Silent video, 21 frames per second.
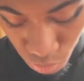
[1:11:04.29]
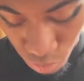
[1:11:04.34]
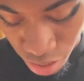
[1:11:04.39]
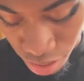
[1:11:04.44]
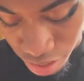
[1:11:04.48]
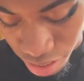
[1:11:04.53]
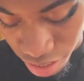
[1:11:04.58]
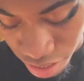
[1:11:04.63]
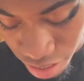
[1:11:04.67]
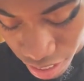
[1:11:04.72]

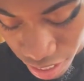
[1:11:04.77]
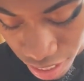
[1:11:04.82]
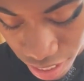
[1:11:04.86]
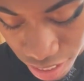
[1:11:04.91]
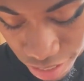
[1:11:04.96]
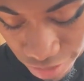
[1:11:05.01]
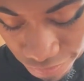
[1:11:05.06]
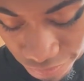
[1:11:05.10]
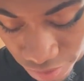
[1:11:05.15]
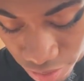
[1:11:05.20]
this, and
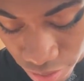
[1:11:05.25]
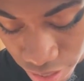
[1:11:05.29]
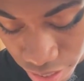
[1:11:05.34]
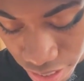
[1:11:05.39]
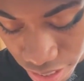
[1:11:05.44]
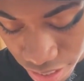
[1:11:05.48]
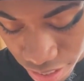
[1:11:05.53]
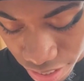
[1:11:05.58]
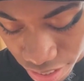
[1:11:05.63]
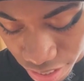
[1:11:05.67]
it's a
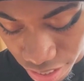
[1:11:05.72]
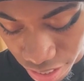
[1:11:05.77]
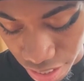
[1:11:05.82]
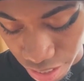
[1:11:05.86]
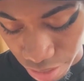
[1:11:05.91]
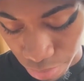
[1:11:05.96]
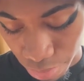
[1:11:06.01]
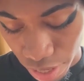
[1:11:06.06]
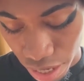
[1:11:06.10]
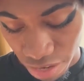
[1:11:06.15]
very like
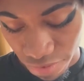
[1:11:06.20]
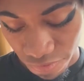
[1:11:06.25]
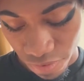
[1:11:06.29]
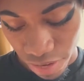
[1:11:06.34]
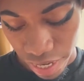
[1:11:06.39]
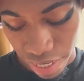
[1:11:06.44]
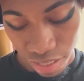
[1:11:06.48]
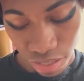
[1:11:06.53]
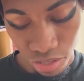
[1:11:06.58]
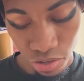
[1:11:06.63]

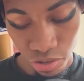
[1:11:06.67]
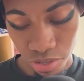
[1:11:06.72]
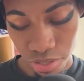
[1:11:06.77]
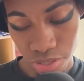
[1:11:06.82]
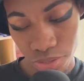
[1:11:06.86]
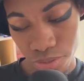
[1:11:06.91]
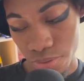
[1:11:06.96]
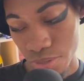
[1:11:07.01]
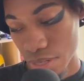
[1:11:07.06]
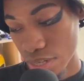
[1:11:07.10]
modified
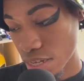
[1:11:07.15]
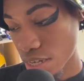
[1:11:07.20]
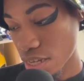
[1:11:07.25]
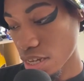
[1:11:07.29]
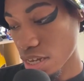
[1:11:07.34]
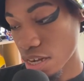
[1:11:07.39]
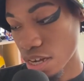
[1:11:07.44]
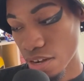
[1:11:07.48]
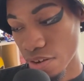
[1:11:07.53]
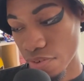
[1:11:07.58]
logo
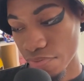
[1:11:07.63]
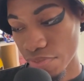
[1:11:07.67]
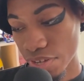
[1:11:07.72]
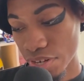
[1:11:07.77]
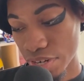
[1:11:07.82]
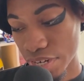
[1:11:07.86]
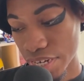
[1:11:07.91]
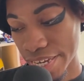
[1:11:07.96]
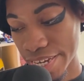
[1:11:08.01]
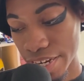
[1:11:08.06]
of
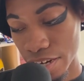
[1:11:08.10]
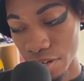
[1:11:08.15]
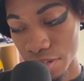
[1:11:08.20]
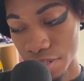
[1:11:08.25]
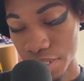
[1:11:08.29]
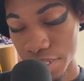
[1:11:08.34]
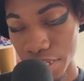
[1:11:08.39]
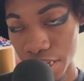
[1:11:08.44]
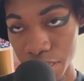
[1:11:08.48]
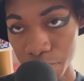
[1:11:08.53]
their
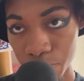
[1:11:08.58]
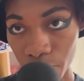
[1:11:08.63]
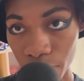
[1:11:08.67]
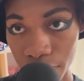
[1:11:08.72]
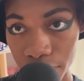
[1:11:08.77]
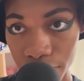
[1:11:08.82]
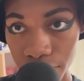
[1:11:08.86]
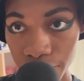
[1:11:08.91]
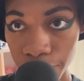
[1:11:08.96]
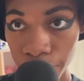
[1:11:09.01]
KRGS
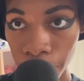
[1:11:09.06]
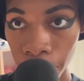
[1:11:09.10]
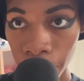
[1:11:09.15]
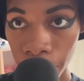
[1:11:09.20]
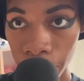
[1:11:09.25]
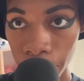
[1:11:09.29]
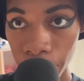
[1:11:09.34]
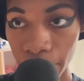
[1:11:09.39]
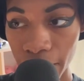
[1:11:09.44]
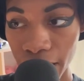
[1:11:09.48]
branding,
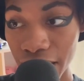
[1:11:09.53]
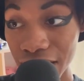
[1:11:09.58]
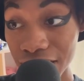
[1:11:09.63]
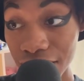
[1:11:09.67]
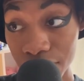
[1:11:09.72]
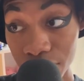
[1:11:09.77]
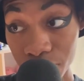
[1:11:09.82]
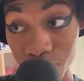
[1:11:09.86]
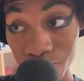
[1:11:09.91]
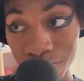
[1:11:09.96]
and
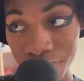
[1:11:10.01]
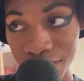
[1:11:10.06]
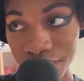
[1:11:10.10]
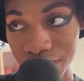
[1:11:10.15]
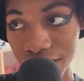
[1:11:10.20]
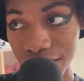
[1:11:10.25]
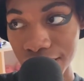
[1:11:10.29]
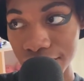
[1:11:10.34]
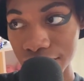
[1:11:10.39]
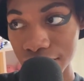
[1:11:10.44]
it's really
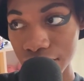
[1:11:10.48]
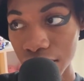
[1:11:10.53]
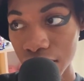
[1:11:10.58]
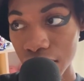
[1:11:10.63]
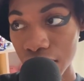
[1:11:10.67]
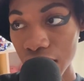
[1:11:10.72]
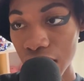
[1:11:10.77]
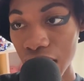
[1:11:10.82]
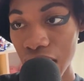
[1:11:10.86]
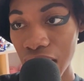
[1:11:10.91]
nice.
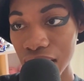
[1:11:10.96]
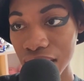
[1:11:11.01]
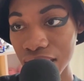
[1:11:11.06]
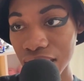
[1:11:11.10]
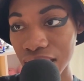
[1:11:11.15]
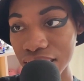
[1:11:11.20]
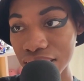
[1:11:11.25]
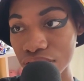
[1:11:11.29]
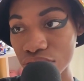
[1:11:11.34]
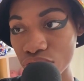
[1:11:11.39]
I
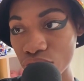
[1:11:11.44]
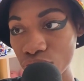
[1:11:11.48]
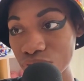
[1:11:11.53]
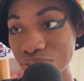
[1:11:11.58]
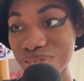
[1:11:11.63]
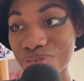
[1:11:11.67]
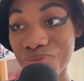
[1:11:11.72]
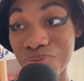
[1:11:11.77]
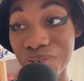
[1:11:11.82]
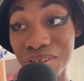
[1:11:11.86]
I used
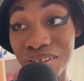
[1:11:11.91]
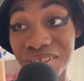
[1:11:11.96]
to wear it